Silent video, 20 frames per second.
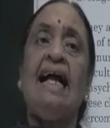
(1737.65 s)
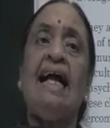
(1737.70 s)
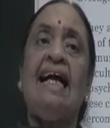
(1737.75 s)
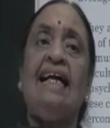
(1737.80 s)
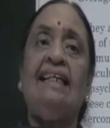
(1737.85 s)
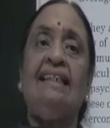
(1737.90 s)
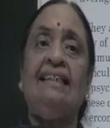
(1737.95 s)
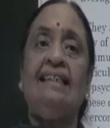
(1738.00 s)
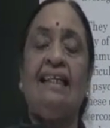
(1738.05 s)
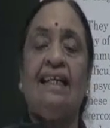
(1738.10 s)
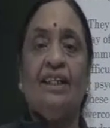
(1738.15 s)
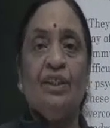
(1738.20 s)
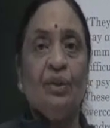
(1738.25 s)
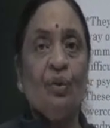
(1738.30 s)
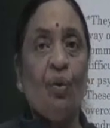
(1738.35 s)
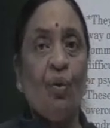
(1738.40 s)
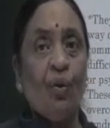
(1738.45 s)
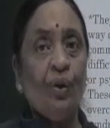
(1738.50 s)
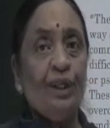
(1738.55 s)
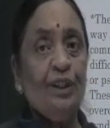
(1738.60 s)
And
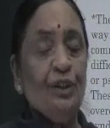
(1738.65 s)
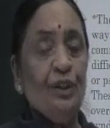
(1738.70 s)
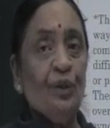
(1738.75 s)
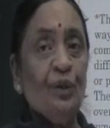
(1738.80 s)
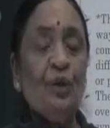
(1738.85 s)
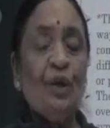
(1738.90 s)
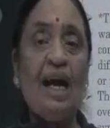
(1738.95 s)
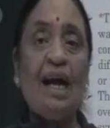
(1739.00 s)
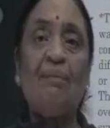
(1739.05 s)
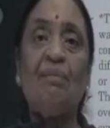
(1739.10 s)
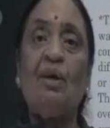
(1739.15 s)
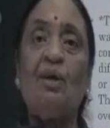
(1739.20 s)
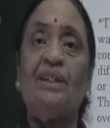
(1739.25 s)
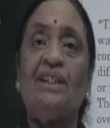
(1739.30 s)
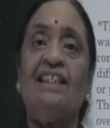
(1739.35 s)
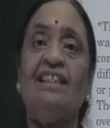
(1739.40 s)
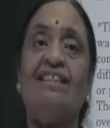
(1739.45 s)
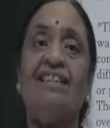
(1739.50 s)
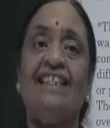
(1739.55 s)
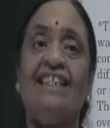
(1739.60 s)
you all know
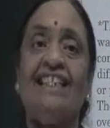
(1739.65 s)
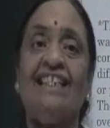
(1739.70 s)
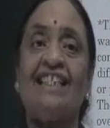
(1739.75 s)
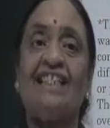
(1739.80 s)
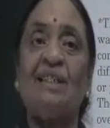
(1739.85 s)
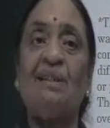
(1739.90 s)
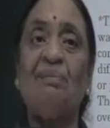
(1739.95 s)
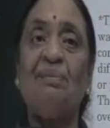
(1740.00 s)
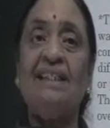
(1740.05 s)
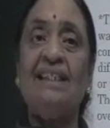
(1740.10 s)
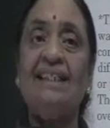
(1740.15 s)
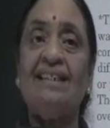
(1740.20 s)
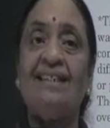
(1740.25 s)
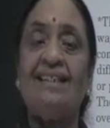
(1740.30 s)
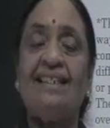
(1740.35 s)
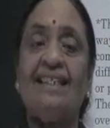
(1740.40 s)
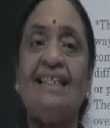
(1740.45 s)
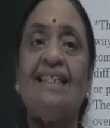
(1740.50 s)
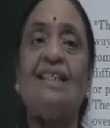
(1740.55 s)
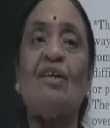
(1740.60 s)
about learning
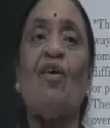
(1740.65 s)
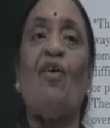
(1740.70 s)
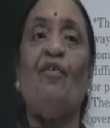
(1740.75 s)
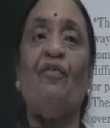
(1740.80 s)
disabilities,